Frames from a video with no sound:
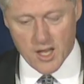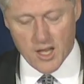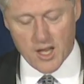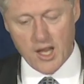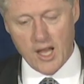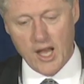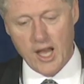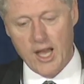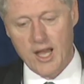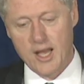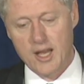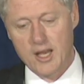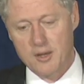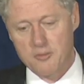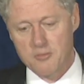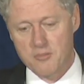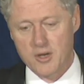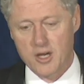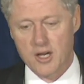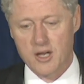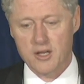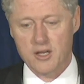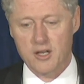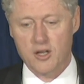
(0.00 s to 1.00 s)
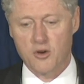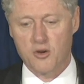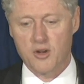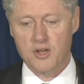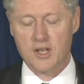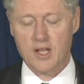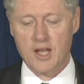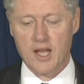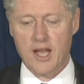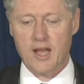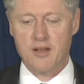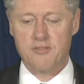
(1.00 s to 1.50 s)
I am going
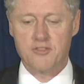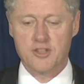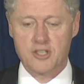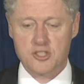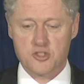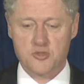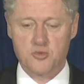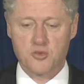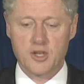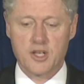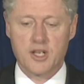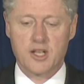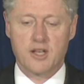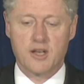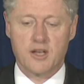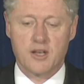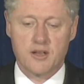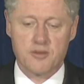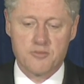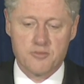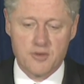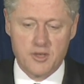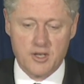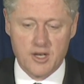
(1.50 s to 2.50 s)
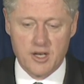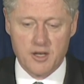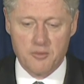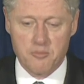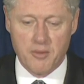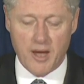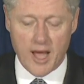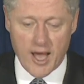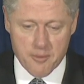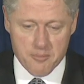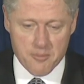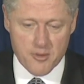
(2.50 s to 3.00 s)
to have this week a
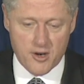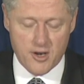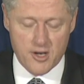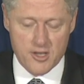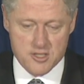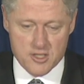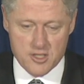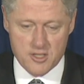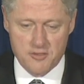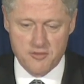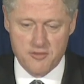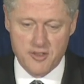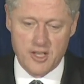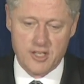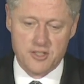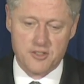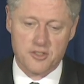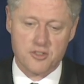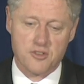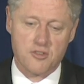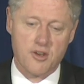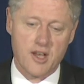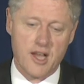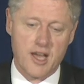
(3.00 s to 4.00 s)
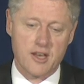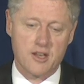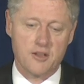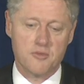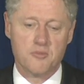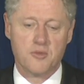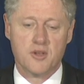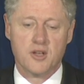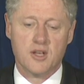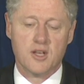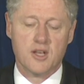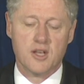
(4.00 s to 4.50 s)
bipartisan event to try to
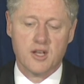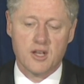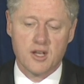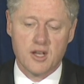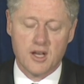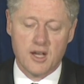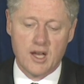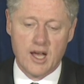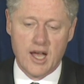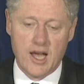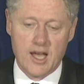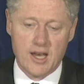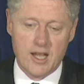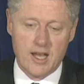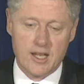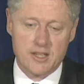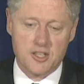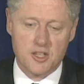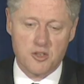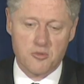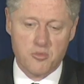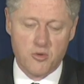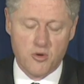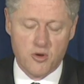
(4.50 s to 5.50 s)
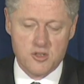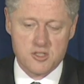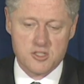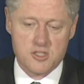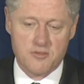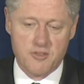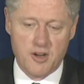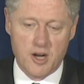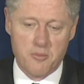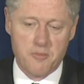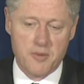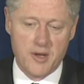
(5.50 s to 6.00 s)
highlight the importance
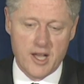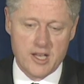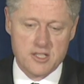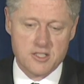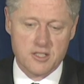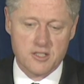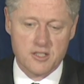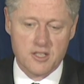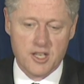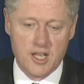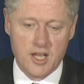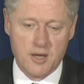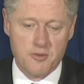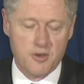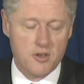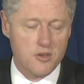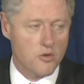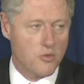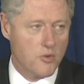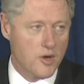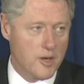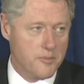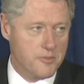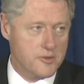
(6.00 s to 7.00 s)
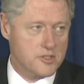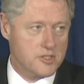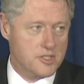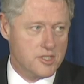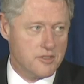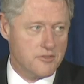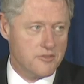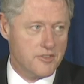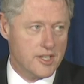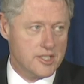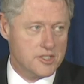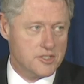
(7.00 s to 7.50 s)
of our passing the Chemical Weapons
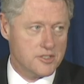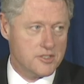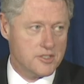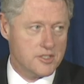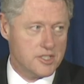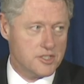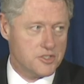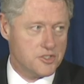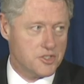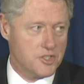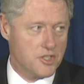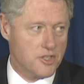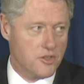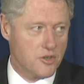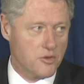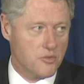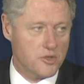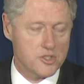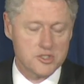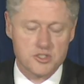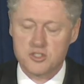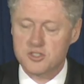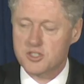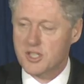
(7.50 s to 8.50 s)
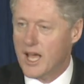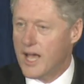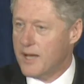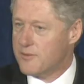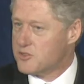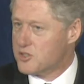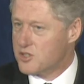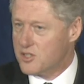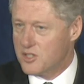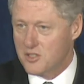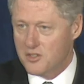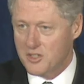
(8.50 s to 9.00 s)
Convention this year, which is
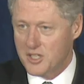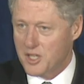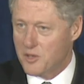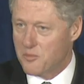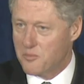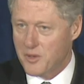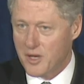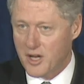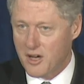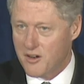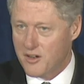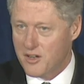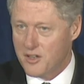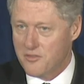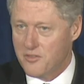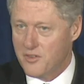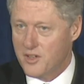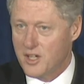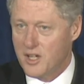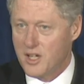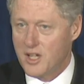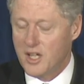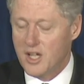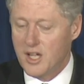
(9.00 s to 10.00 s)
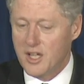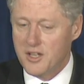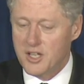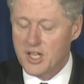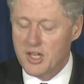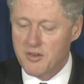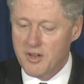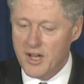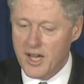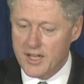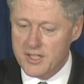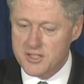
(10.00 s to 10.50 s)
absolutely imperative. The
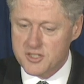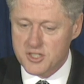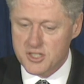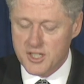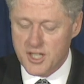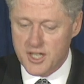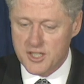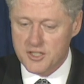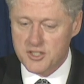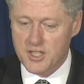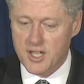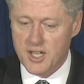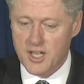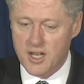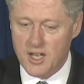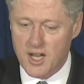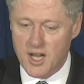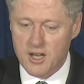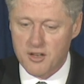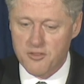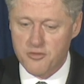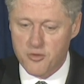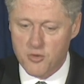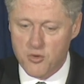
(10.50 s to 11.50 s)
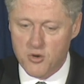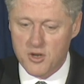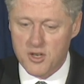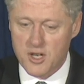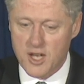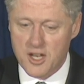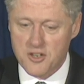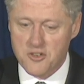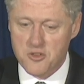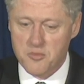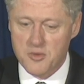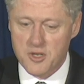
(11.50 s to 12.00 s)
United States cannot afford
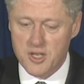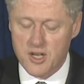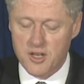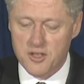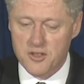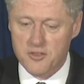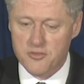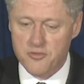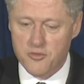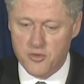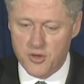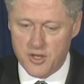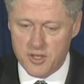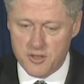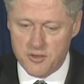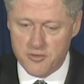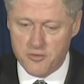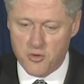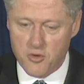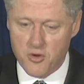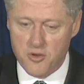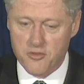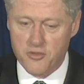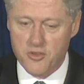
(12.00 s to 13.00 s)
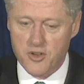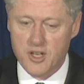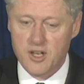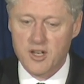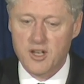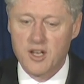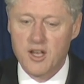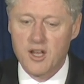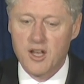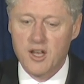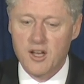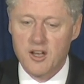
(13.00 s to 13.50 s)
not to be in the forefront
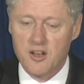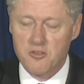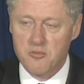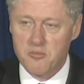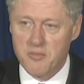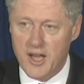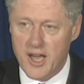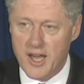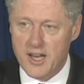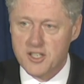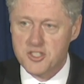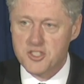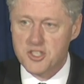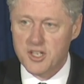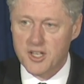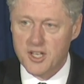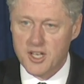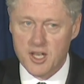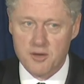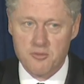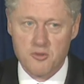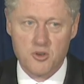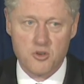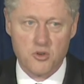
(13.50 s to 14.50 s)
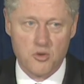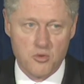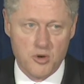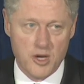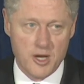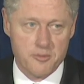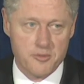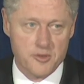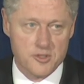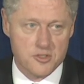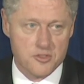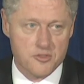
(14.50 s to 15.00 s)
of banishing chemical
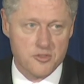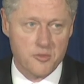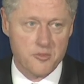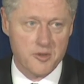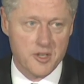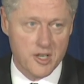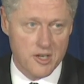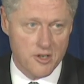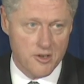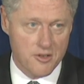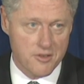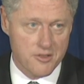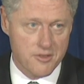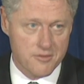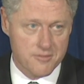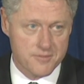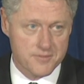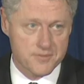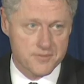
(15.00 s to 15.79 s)
weapons from the earth.